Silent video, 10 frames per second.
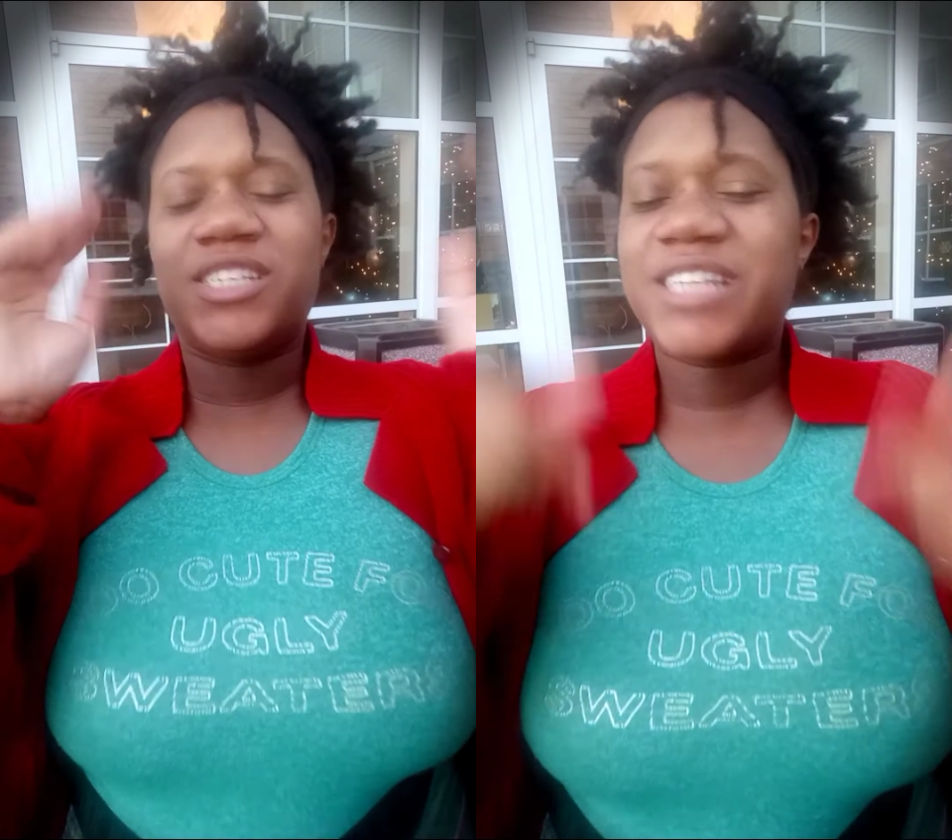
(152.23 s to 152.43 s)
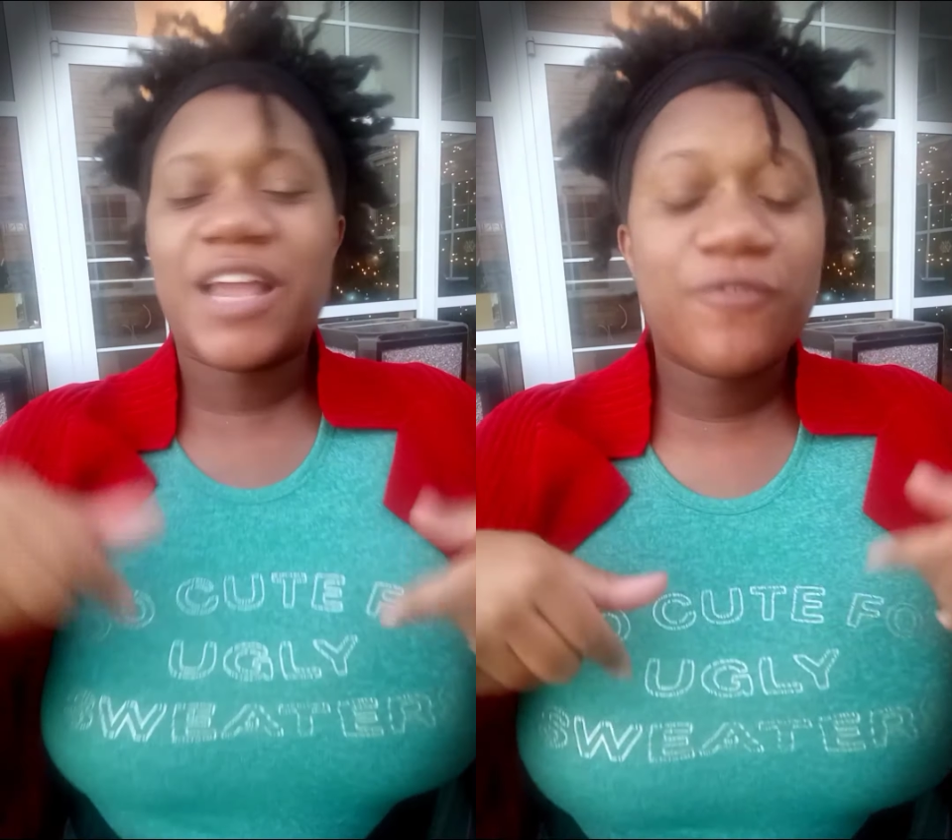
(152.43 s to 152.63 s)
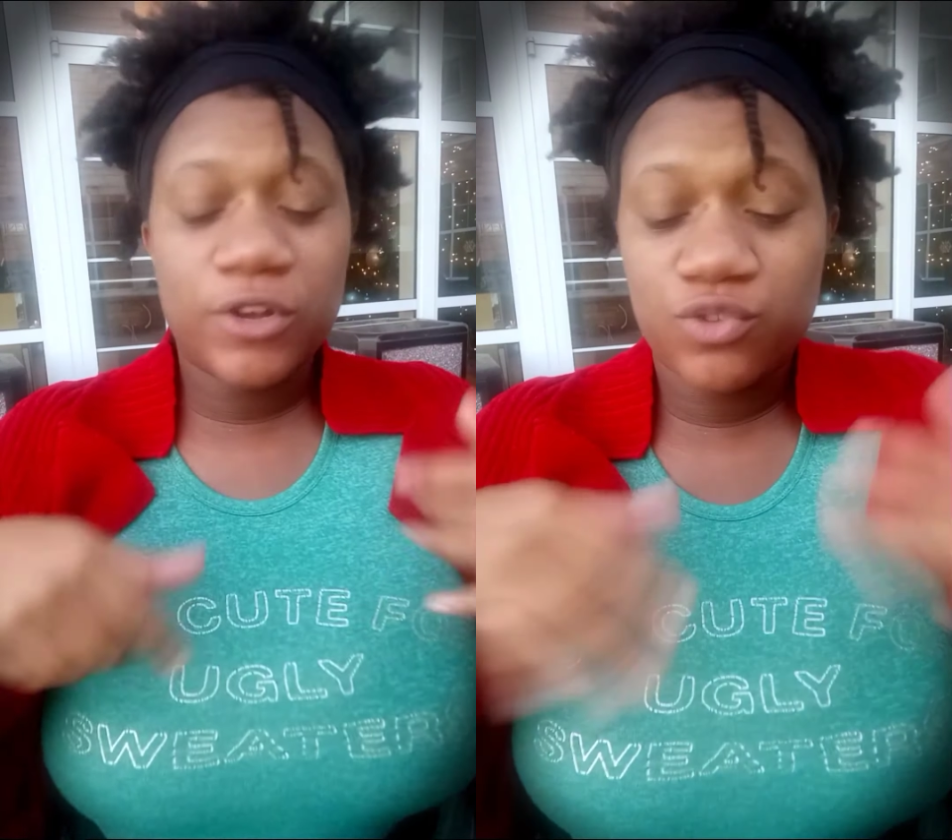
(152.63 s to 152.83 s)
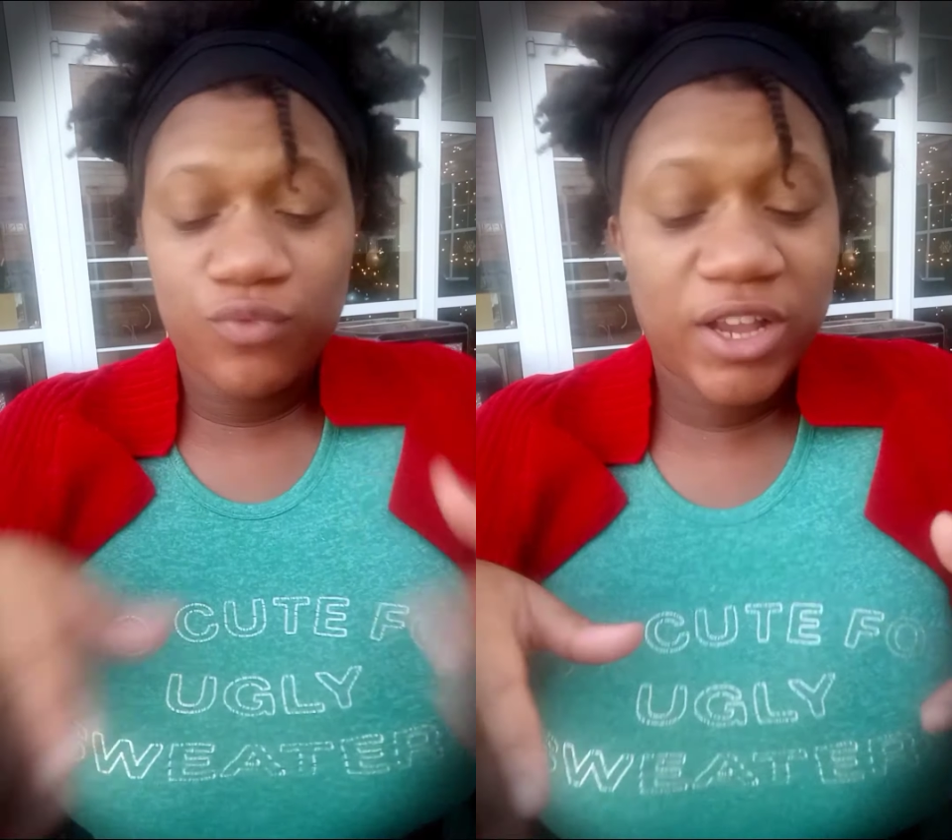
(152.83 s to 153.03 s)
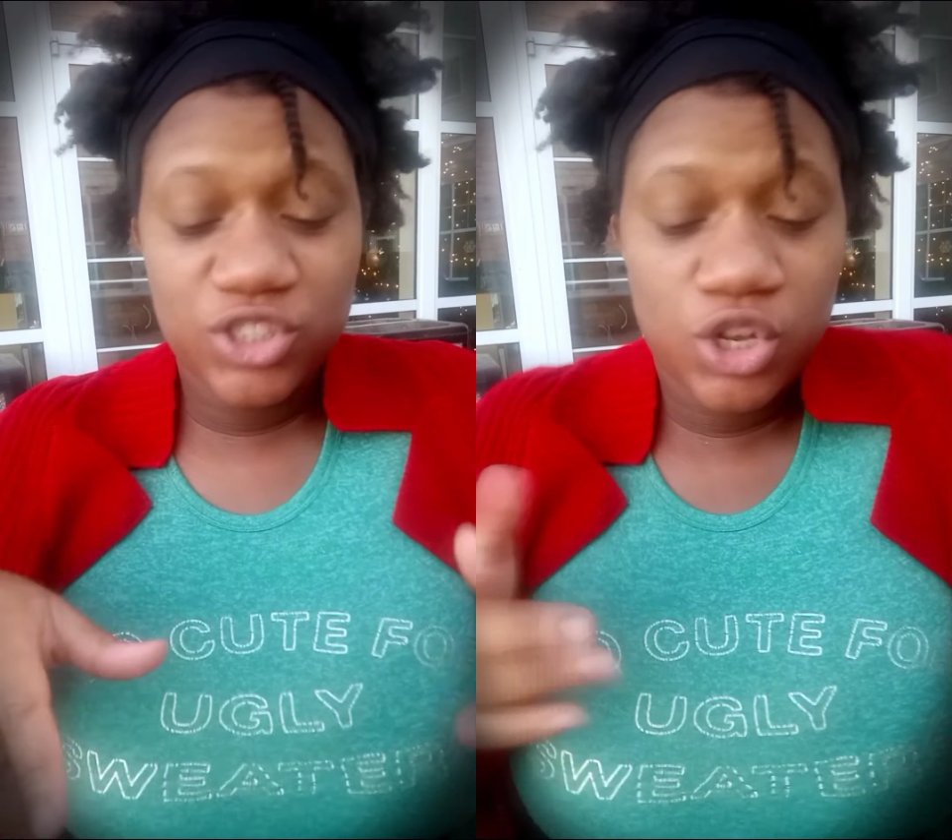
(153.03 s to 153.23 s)
deciphering
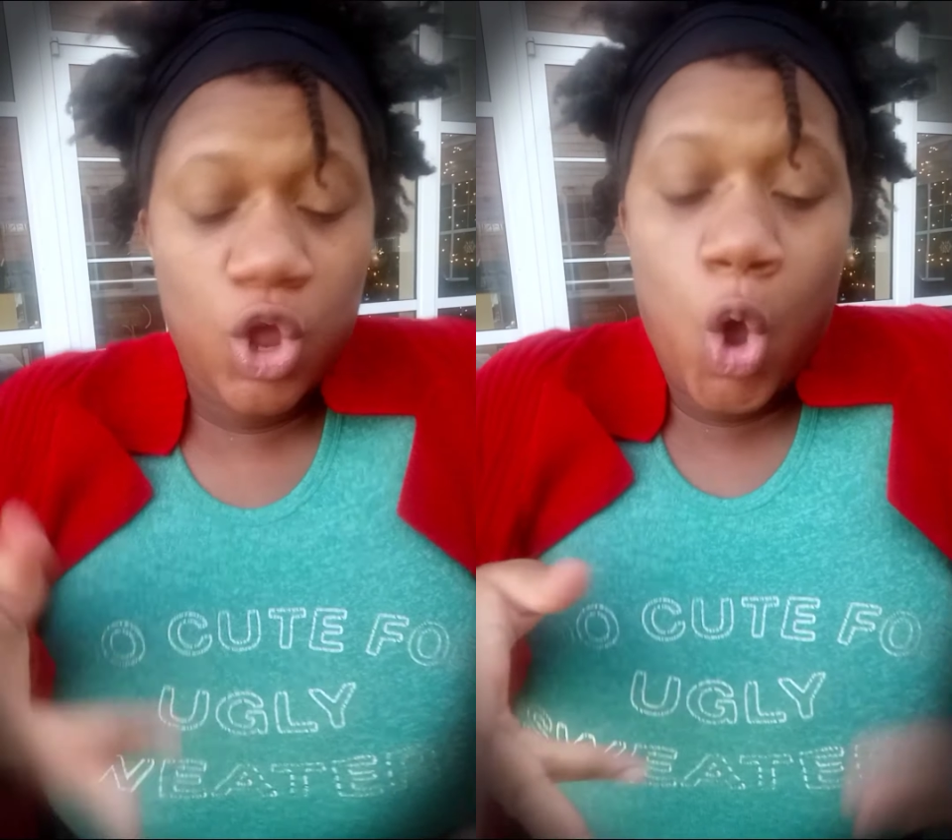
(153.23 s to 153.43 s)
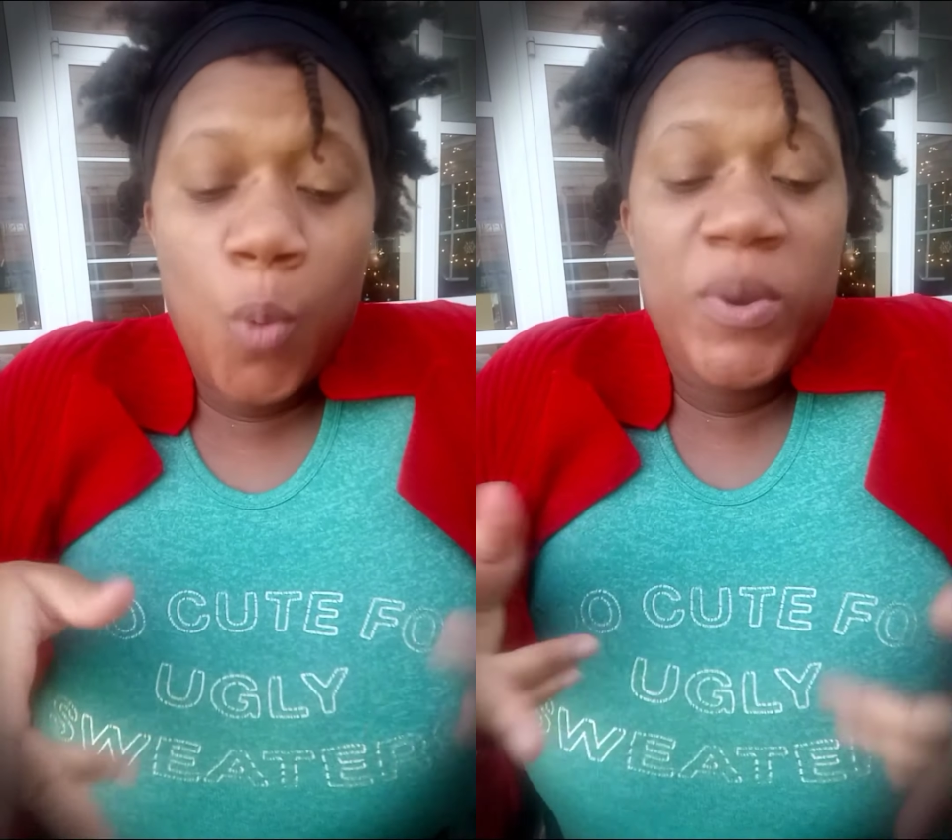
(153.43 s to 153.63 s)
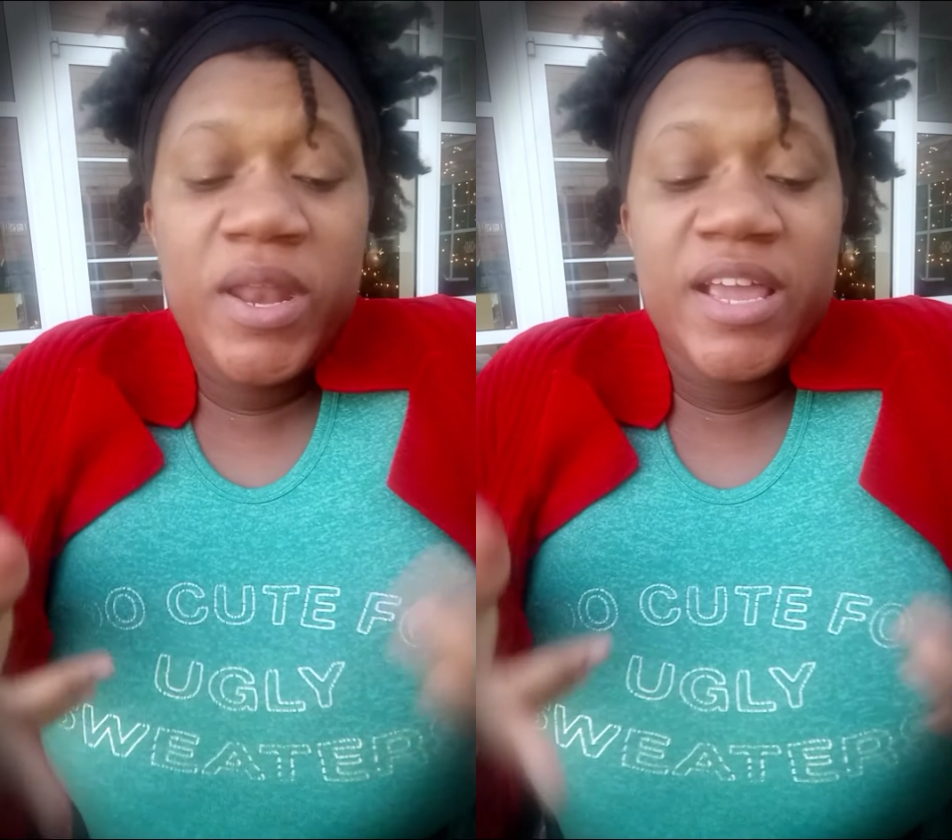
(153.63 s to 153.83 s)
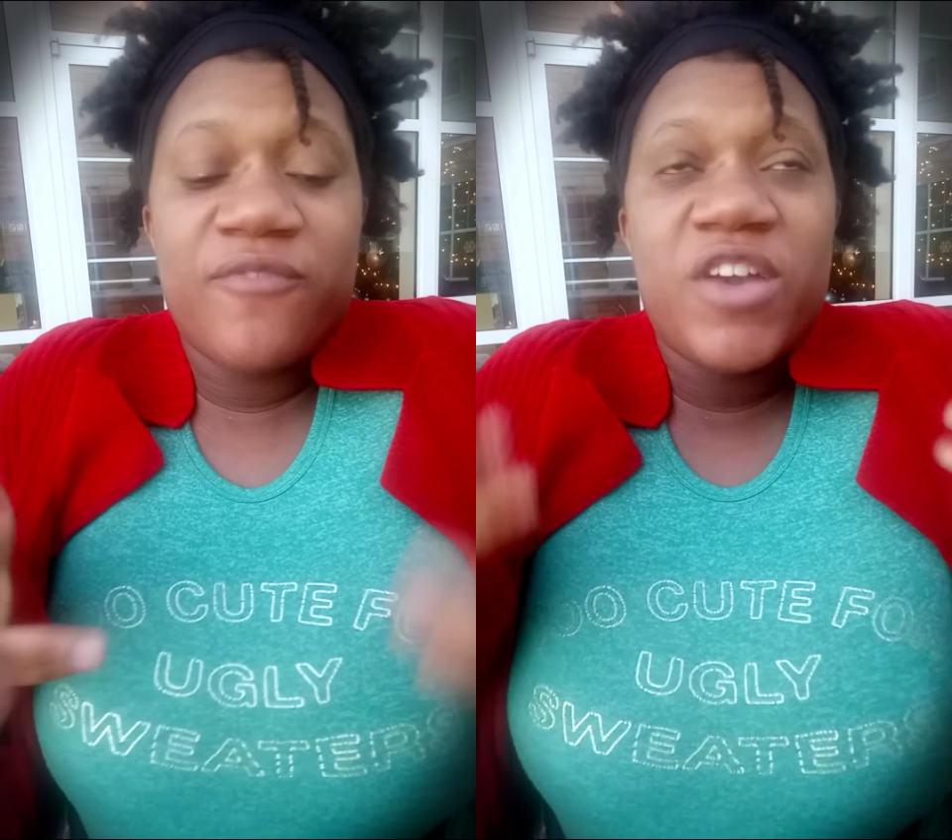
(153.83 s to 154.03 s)
direction, opening